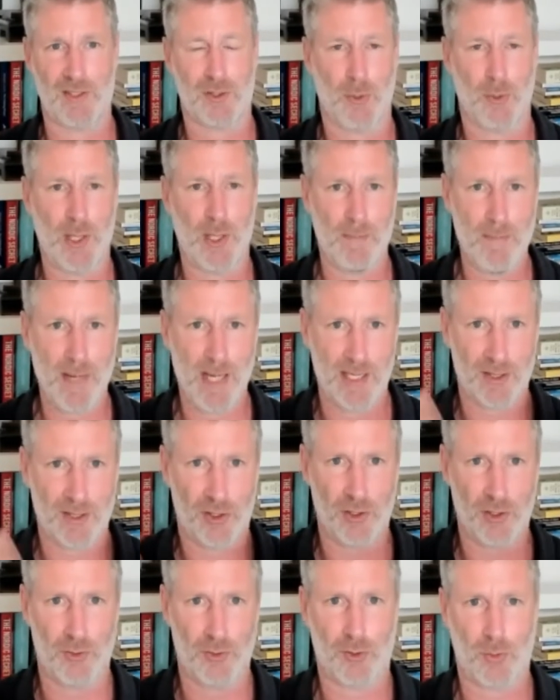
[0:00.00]
So we emit
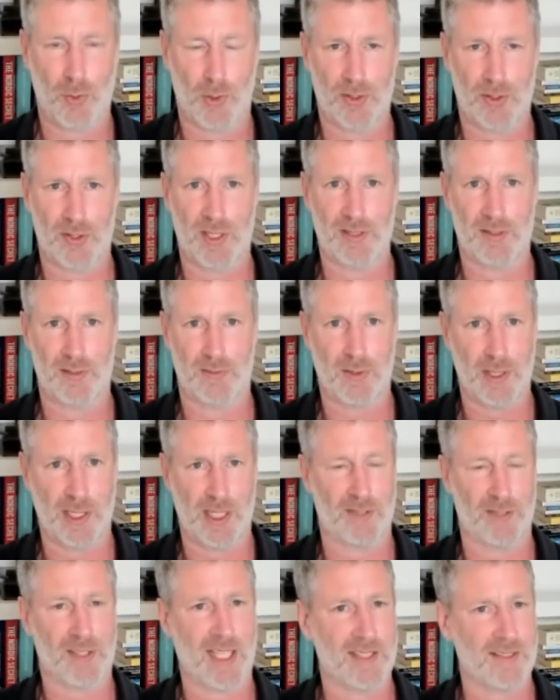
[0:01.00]
huge quantities of
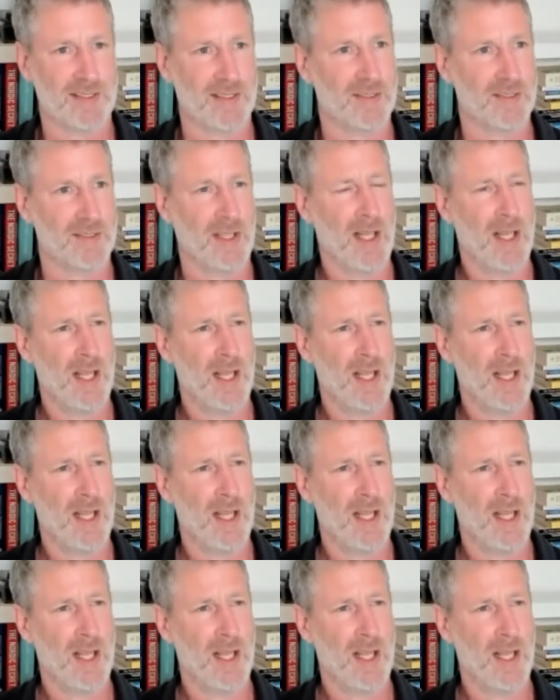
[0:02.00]
greenhouse gases,